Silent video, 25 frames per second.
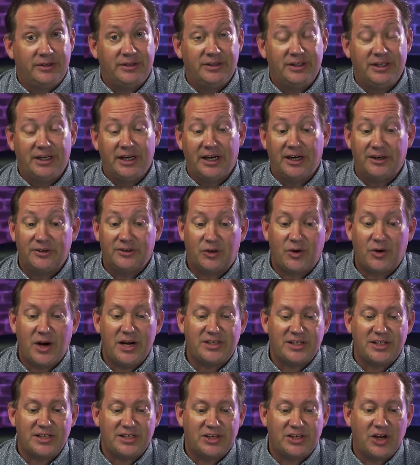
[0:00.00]
Yeah.
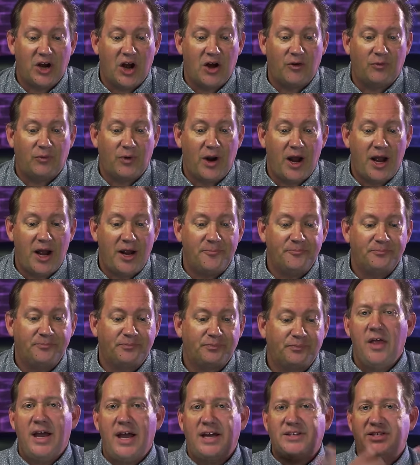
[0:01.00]
Crazy stuff, right?
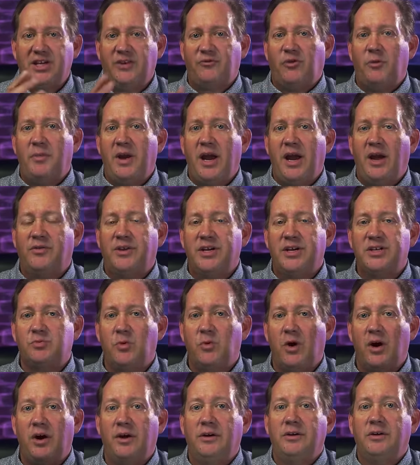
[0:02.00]
That's it for me on this
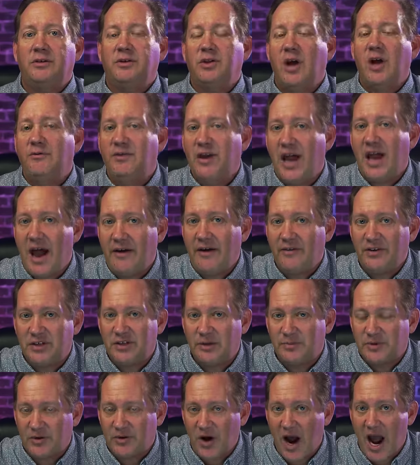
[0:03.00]
one. Love to have you
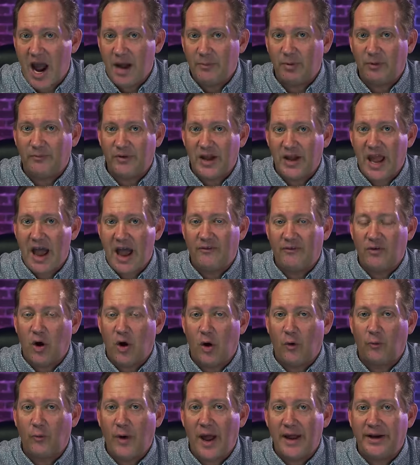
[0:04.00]
subscribe. If you haven't
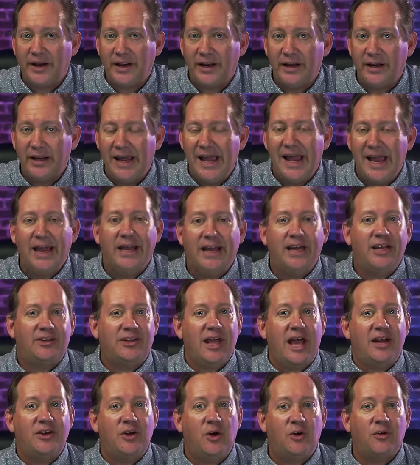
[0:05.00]
already, hit
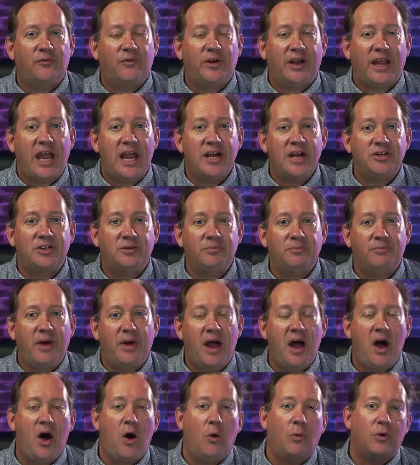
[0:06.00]
that notification
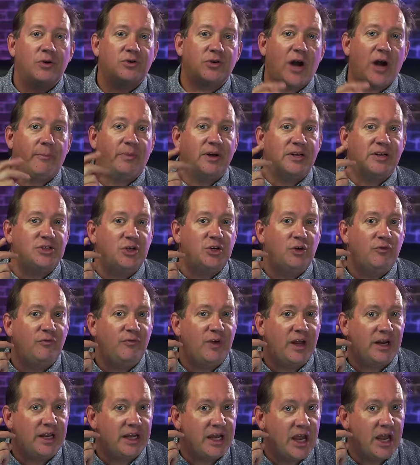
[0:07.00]
bell. We're dropping two
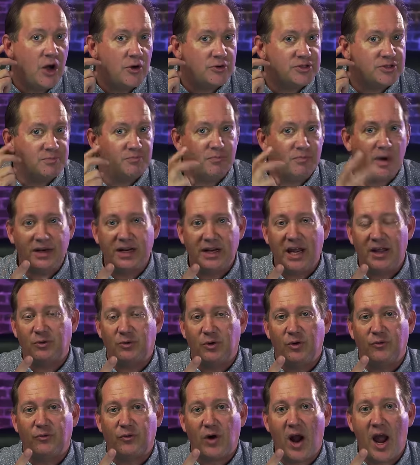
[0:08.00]
videos Monday
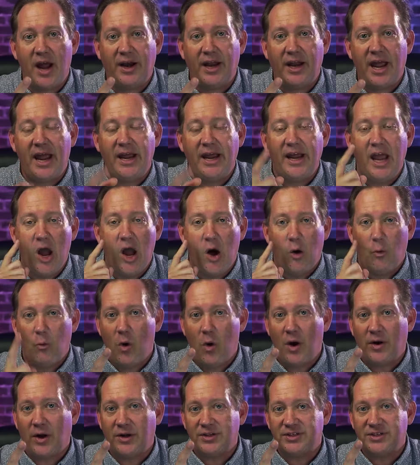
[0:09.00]
through Friday,
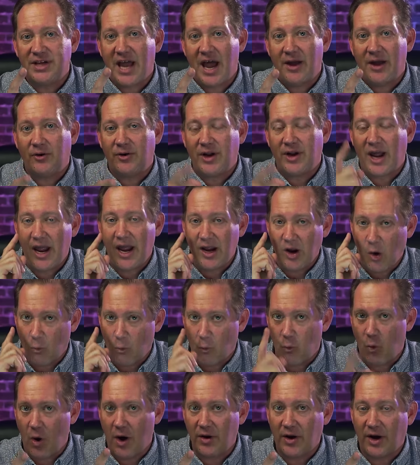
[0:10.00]
one on Saturday,
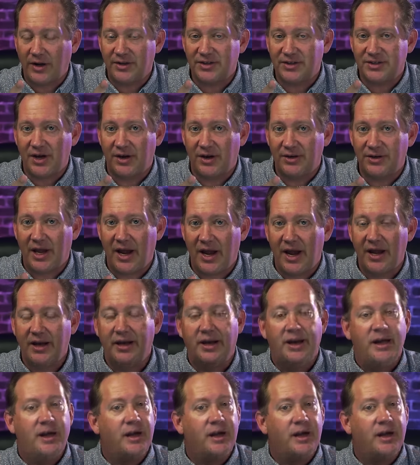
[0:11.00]
one on Sunday.